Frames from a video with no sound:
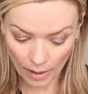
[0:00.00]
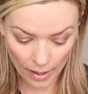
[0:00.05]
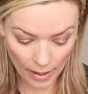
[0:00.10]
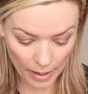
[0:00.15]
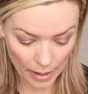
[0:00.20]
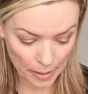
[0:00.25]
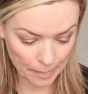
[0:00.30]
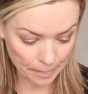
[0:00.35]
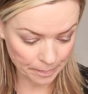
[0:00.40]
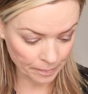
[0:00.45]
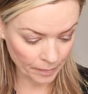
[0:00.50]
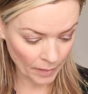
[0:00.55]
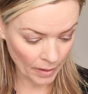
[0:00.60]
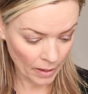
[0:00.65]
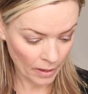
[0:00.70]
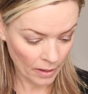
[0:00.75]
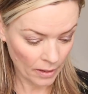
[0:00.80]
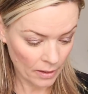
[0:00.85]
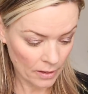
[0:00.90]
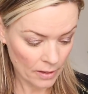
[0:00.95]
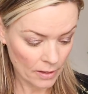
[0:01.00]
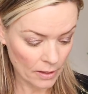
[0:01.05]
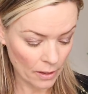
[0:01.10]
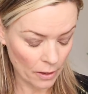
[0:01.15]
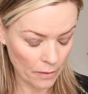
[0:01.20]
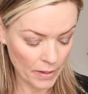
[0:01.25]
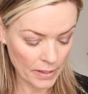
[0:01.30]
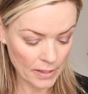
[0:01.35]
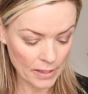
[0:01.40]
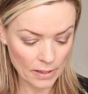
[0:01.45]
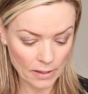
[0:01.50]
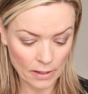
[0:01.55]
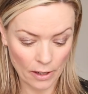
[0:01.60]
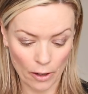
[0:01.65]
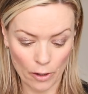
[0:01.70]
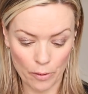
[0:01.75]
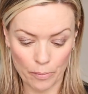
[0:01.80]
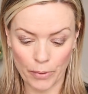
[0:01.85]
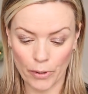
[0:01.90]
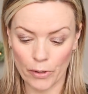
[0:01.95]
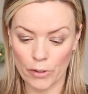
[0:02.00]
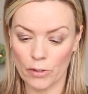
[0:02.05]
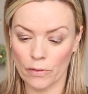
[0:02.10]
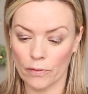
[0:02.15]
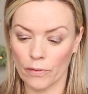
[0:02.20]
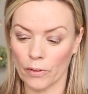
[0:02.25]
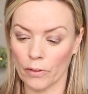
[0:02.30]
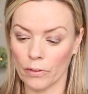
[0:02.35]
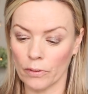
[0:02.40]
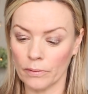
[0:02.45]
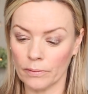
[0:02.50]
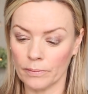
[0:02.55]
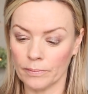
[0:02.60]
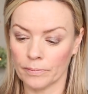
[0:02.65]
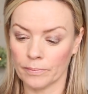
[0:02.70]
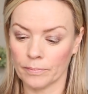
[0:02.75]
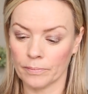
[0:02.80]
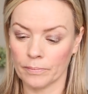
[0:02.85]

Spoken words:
So this is Code Beautiful.